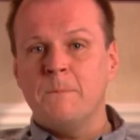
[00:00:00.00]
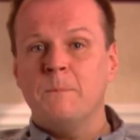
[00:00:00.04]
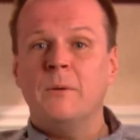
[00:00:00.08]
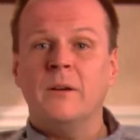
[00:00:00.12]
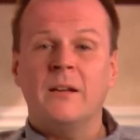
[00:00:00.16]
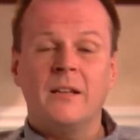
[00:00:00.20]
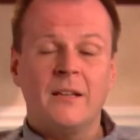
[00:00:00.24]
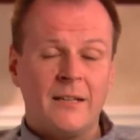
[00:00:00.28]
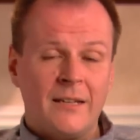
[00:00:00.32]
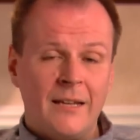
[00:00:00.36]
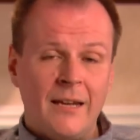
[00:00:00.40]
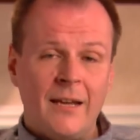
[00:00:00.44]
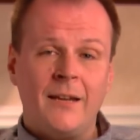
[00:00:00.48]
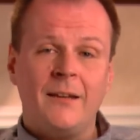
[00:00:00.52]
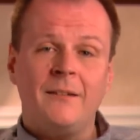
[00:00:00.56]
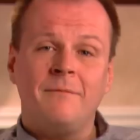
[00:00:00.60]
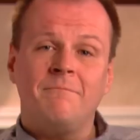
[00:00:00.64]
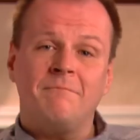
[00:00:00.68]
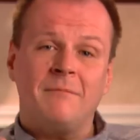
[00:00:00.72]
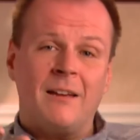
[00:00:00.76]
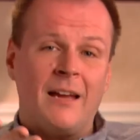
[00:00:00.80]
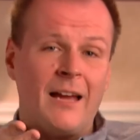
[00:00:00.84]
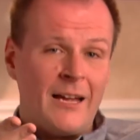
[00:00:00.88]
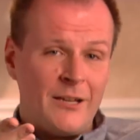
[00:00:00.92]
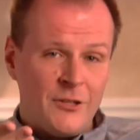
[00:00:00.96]
But again,
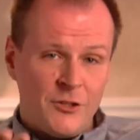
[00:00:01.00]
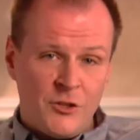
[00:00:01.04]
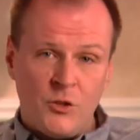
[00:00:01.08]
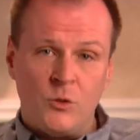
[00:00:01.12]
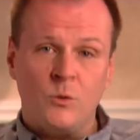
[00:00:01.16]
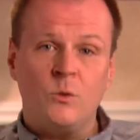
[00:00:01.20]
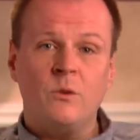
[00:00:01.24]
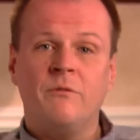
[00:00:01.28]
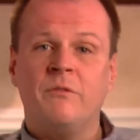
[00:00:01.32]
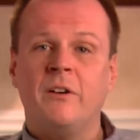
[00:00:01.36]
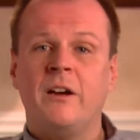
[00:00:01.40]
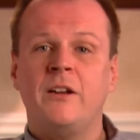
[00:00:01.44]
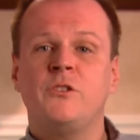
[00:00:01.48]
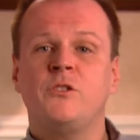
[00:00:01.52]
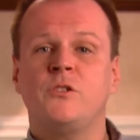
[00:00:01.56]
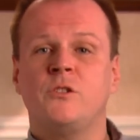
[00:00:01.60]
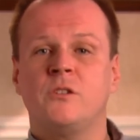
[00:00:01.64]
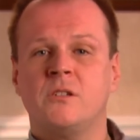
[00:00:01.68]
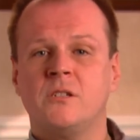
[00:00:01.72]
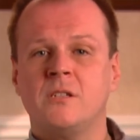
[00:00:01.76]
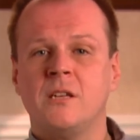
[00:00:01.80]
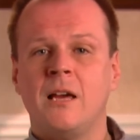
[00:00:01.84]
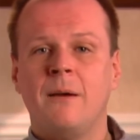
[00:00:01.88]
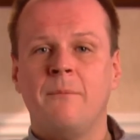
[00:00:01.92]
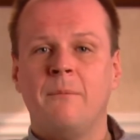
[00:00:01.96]
I do invite you to
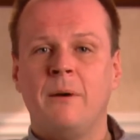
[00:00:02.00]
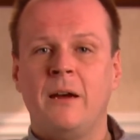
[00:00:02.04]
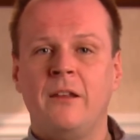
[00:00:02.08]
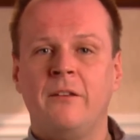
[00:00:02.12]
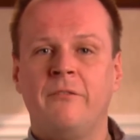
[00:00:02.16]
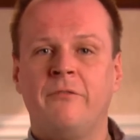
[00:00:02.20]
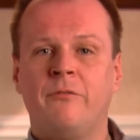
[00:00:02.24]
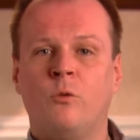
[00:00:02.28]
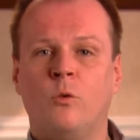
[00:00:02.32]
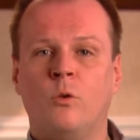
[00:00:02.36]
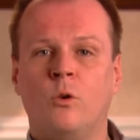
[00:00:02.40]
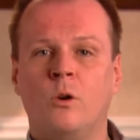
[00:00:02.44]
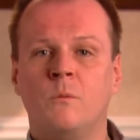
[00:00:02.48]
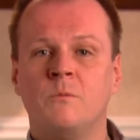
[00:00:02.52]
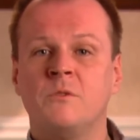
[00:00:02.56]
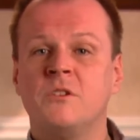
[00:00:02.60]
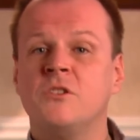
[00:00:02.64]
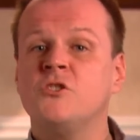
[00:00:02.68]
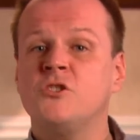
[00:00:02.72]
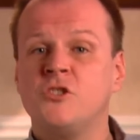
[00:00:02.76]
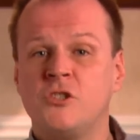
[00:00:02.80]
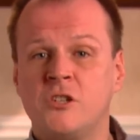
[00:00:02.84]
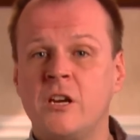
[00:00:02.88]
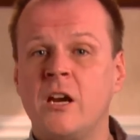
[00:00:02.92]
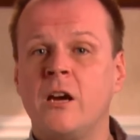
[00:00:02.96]
stop by the forums
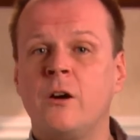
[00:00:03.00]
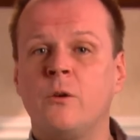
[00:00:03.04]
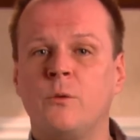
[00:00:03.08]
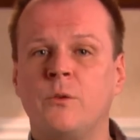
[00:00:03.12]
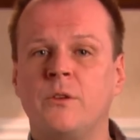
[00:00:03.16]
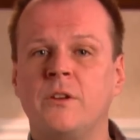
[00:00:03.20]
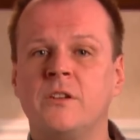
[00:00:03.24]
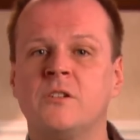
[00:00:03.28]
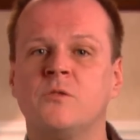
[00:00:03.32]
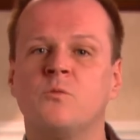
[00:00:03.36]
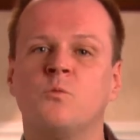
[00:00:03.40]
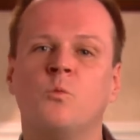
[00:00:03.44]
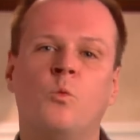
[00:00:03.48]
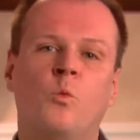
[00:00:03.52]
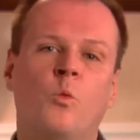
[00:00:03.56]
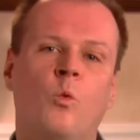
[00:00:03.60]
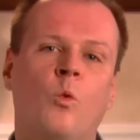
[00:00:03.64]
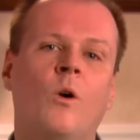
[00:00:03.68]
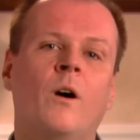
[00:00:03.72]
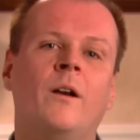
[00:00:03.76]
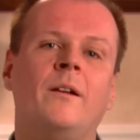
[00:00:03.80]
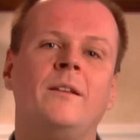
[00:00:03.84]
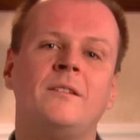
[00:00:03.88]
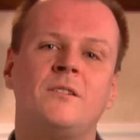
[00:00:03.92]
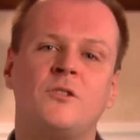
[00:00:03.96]
and share with us
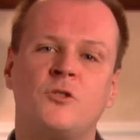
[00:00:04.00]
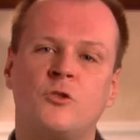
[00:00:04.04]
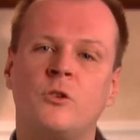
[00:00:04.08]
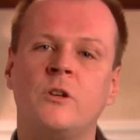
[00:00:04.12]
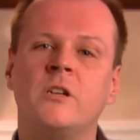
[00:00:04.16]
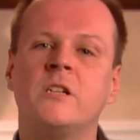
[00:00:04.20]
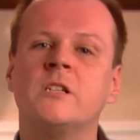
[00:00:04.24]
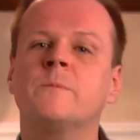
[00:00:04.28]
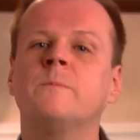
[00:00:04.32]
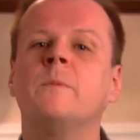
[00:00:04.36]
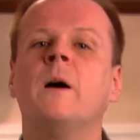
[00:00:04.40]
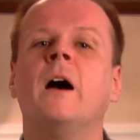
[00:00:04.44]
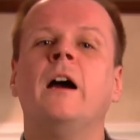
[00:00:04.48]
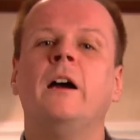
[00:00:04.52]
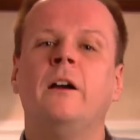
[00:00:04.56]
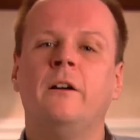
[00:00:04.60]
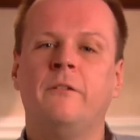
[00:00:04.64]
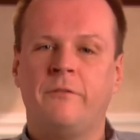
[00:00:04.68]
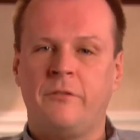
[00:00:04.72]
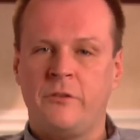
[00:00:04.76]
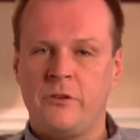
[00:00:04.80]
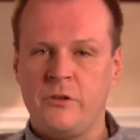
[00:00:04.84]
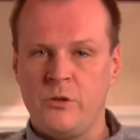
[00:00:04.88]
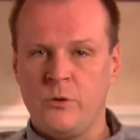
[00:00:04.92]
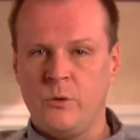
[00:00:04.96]
what has
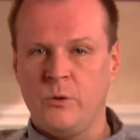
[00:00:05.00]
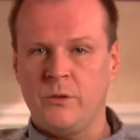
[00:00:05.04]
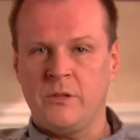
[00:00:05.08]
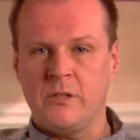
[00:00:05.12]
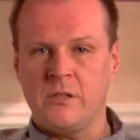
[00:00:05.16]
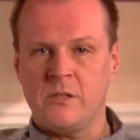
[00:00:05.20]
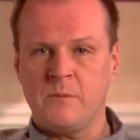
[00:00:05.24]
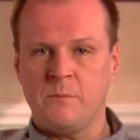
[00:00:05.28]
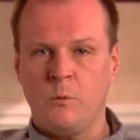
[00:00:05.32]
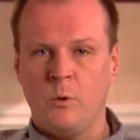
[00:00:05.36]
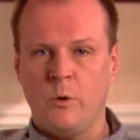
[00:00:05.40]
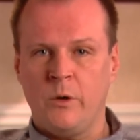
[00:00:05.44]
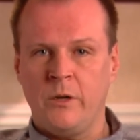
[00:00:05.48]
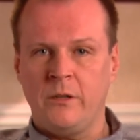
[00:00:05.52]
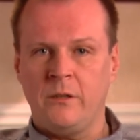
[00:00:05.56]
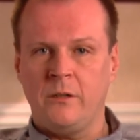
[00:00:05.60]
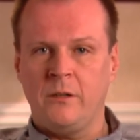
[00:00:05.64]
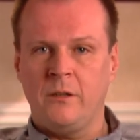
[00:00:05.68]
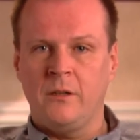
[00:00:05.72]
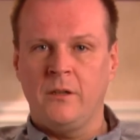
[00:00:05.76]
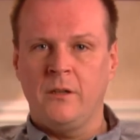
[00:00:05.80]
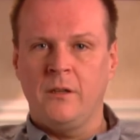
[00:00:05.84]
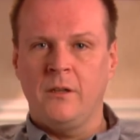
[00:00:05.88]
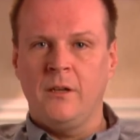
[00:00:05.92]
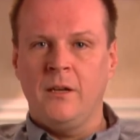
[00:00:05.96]
transpired for you at this point.
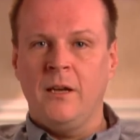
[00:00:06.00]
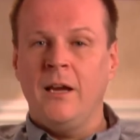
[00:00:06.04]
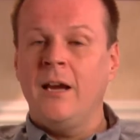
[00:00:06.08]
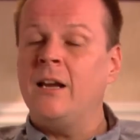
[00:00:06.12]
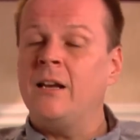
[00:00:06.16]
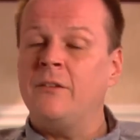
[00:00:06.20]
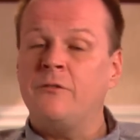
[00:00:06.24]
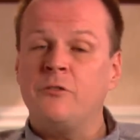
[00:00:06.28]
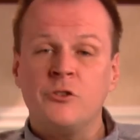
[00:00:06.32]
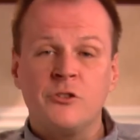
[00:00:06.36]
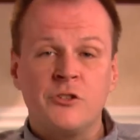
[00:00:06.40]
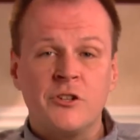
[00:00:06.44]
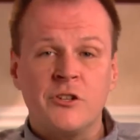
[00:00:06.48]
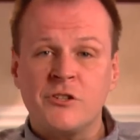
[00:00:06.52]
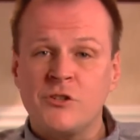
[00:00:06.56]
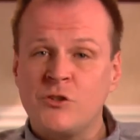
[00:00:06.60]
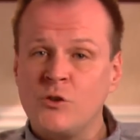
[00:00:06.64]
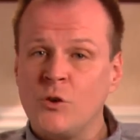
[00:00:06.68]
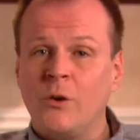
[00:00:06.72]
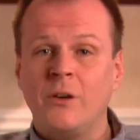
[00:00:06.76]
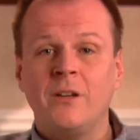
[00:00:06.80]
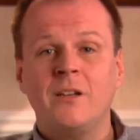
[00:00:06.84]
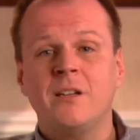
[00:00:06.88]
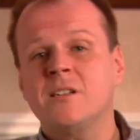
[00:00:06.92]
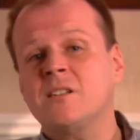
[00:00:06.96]
And if you're just
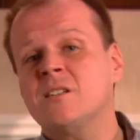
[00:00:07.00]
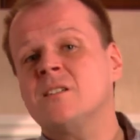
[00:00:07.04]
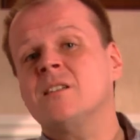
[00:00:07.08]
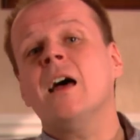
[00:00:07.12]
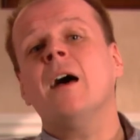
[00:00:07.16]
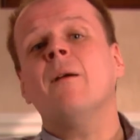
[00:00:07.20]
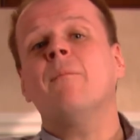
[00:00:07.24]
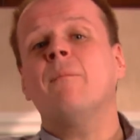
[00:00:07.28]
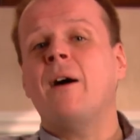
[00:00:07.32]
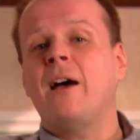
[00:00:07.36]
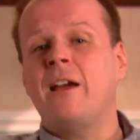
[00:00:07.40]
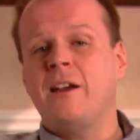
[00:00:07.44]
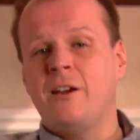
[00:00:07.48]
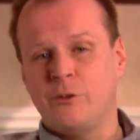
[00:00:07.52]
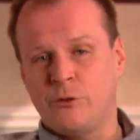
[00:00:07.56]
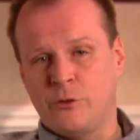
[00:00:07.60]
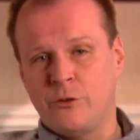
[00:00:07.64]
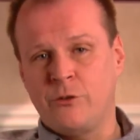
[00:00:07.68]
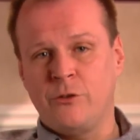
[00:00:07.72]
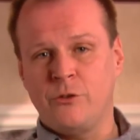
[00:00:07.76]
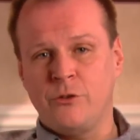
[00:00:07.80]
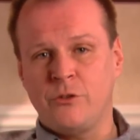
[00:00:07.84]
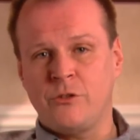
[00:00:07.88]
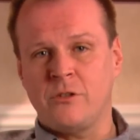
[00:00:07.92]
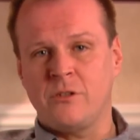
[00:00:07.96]
joining us, stop by and
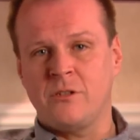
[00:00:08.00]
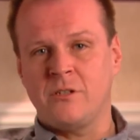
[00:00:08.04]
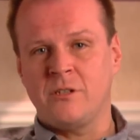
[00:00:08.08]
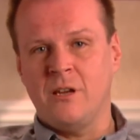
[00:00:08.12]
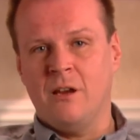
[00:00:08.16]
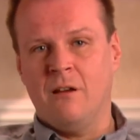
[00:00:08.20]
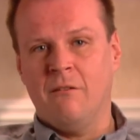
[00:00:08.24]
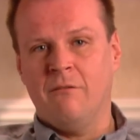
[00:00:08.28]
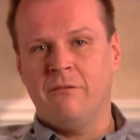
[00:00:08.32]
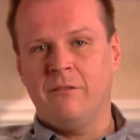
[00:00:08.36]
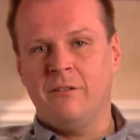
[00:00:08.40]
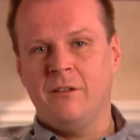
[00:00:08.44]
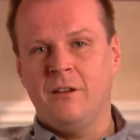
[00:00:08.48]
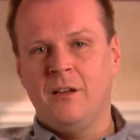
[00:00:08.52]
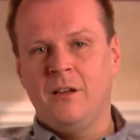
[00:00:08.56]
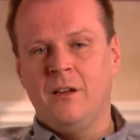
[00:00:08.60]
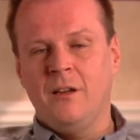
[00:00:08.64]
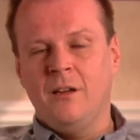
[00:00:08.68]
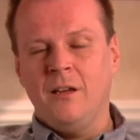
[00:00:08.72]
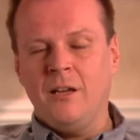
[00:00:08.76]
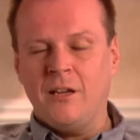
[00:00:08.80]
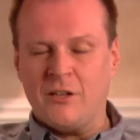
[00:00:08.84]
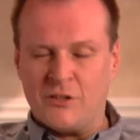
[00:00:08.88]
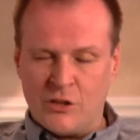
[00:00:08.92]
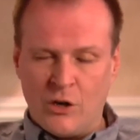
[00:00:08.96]
introduce yourself.
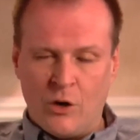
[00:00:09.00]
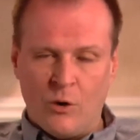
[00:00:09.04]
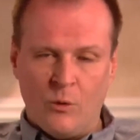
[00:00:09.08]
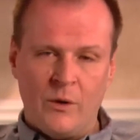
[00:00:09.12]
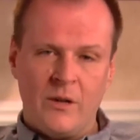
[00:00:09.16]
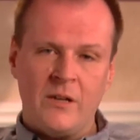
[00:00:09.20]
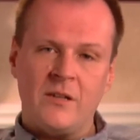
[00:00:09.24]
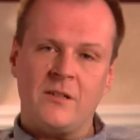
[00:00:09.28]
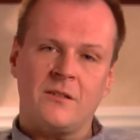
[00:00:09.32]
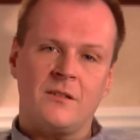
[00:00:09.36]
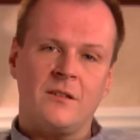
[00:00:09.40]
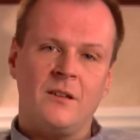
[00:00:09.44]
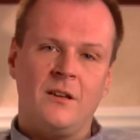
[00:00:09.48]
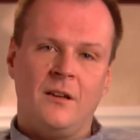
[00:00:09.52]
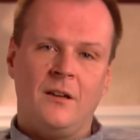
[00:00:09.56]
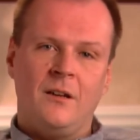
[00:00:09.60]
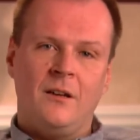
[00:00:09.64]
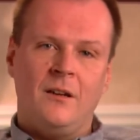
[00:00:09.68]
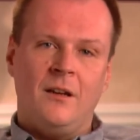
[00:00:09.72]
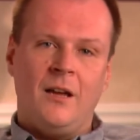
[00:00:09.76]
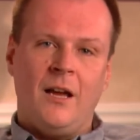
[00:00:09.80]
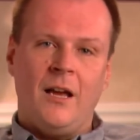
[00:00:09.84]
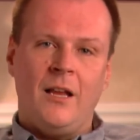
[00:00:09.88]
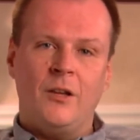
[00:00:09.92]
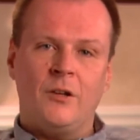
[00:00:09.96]
As always,
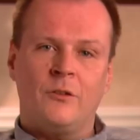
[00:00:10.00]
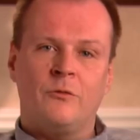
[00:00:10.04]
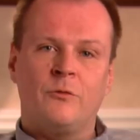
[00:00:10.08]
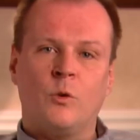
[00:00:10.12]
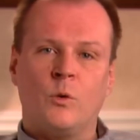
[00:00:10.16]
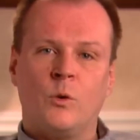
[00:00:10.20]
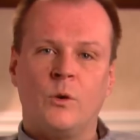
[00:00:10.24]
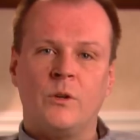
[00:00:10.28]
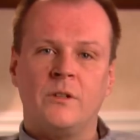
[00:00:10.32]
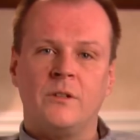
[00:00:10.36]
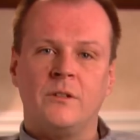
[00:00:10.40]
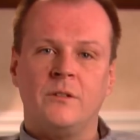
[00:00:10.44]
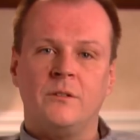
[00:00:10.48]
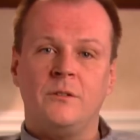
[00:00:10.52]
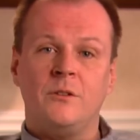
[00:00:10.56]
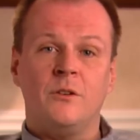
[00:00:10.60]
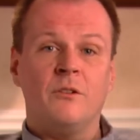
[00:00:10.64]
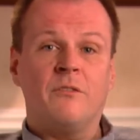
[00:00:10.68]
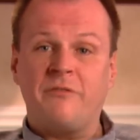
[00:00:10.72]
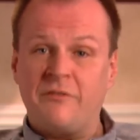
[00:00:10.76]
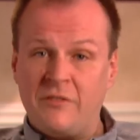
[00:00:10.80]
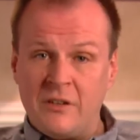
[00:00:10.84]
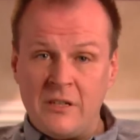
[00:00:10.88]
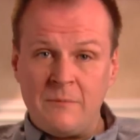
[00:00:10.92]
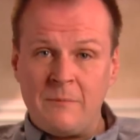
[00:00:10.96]
I look forward to your
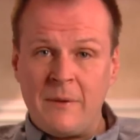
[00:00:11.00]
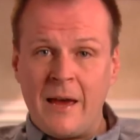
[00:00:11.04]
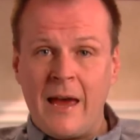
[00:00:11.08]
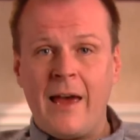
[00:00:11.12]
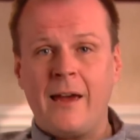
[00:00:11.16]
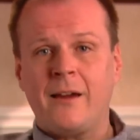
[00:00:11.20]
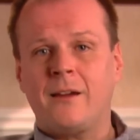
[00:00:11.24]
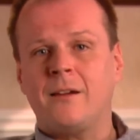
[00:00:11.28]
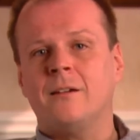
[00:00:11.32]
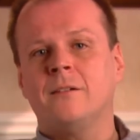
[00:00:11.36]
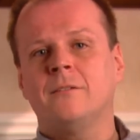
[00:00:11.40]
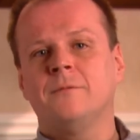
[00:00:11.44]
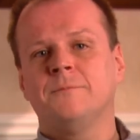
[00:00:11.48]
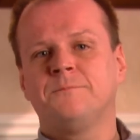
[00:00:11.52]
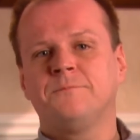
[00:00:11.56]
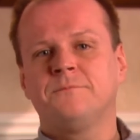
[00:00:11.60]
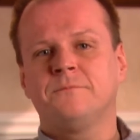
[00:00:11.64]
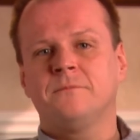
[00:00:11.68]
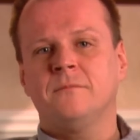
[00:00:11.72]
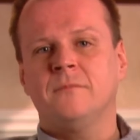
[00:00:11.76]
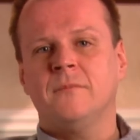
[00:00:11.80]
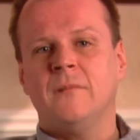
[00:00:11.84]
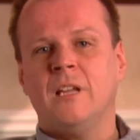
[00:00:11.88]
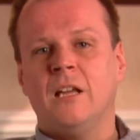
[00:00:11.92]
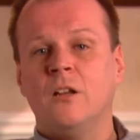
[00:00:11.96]
feedback.
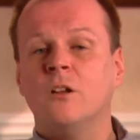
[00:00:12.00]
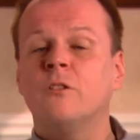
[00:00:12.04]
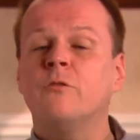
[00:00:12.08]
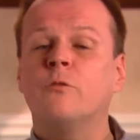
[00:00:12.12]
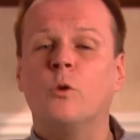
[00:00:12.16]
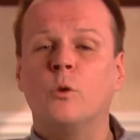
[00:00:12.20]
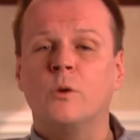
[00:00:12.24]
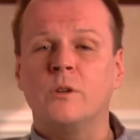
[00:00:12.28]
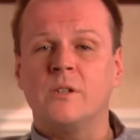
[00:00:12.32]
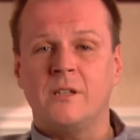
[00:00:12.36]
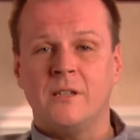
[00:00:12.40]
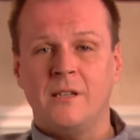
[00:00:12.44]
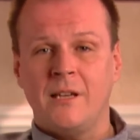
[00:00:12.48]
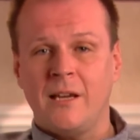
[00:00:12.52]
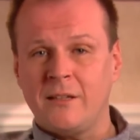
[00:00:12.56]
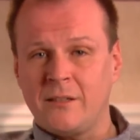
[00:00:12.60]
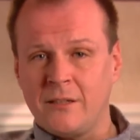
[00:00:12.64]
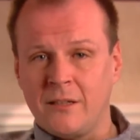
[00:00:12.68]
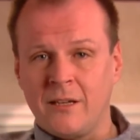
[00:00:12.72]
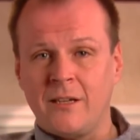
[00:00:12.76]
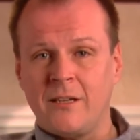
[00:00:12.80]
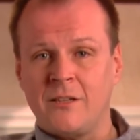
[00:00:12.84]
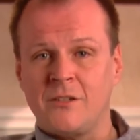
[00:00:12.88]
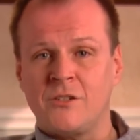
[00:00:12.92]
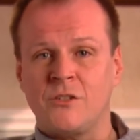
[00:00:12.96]
I look forward to
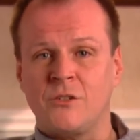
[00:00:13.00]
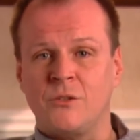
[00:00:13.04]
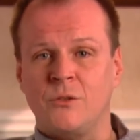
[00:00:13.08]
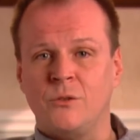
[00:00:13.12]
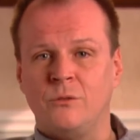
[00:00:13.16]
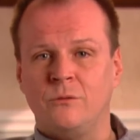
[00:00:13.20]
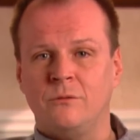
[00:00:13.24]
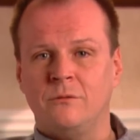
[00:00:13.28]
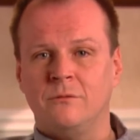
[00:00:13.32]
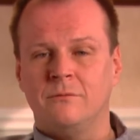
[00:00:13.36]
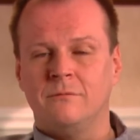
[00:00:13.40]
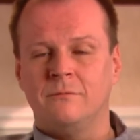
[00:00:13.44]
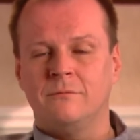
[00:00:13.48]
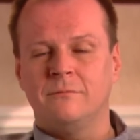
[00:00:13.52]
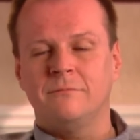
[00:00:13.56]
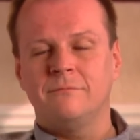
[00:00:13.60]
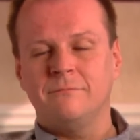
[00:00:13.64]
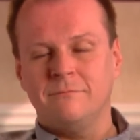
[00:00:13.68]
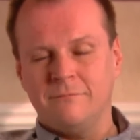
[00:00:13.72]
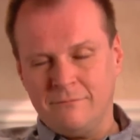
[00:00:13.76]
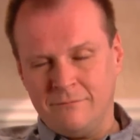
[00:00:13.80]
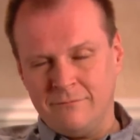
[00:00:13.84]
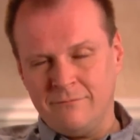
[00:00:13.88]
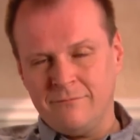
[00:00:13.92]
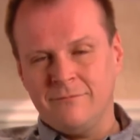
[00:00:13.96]
connecting again soon.
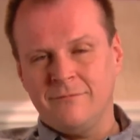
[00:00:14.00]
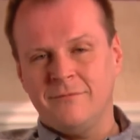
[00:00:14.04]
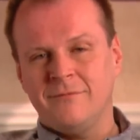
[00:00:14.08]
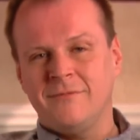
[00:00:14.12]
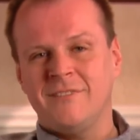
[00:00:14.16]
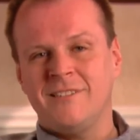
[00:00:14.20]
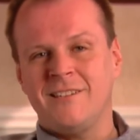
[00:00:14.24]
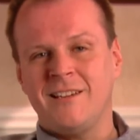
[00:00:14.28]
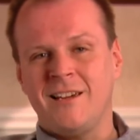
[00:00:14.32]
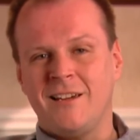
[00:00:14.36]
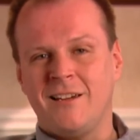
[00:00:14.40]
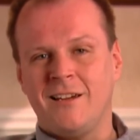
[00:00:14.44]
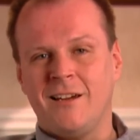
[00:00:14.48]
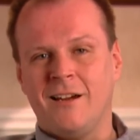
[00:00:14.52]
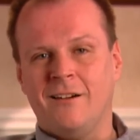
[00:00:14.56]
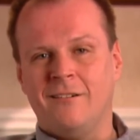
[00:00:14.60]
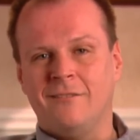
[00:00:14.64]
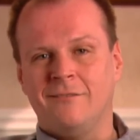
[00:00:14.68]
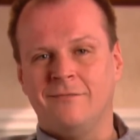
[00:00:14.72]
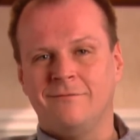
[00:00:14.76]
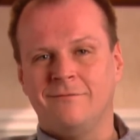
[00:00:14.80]
Take care.